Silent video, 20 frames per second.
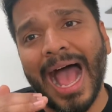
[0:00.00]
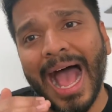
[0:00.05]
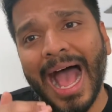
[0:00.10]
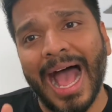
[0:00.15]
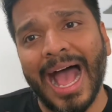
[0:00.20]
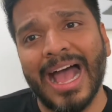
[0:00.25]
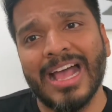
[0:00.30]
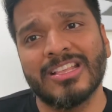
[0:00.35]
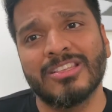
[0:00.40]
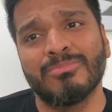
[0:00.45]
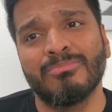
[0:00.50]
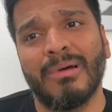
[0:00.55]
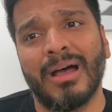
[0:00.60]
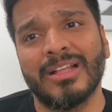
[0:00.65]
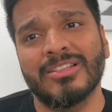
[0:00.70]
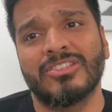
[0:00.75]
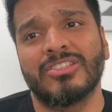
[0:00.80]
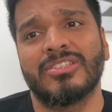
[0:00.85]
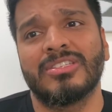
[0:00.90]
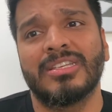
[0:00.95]
as
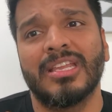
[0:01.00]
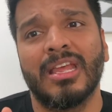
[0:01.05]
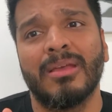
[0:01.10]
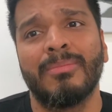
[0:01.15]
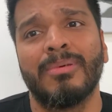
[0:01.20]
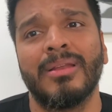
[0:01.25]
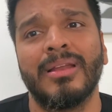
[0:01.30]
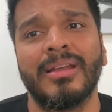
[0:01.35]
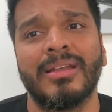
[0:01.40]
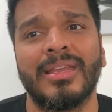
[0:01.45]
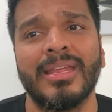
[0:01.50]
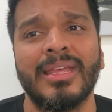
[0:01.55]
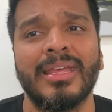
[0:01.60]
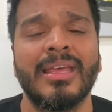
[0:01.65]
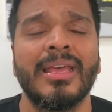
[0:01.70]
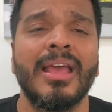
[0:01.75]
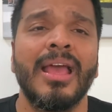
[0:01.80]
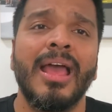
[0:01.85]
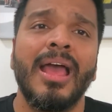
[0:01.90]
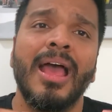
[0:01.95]
much
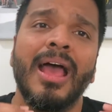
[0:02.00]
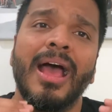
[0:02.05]
stability